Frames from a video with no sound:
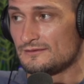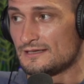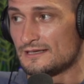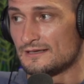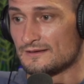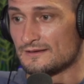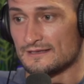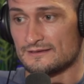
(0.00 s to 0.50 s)

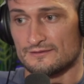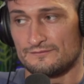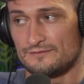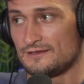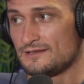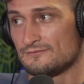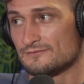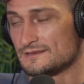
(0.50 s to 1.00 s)
Yeah, like the
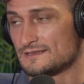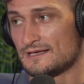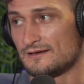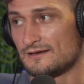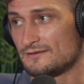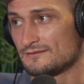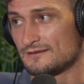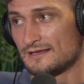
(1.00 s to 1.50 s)
feeling was
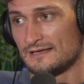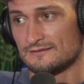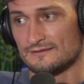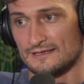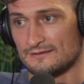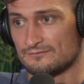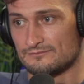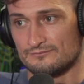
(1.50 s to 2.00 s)
there. Like
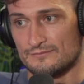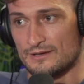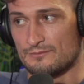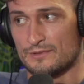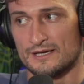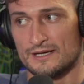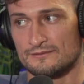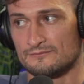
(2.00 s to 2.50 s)
like my
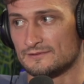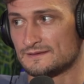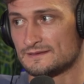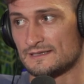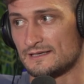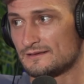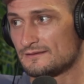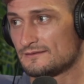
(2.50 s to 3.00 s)
mind was
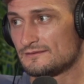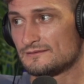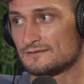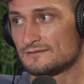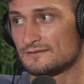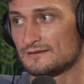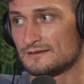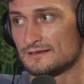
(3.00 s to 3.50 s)
set.
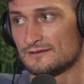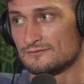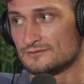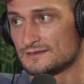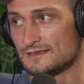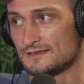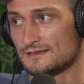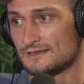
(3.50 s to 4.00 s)
Yeah, that
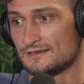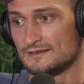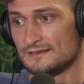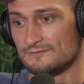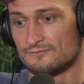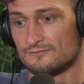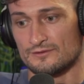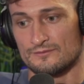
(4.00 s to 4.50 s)
was it. And
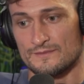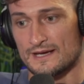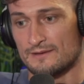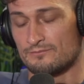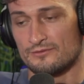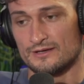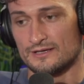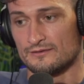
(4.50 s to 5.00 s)
then from
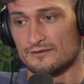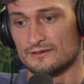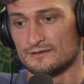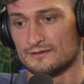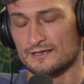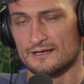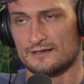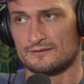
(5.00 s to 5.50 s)
that point on,
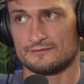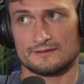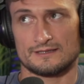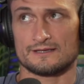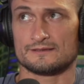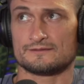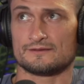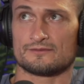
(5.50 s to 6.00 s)
like I don't
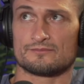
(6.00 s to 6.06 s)
think I took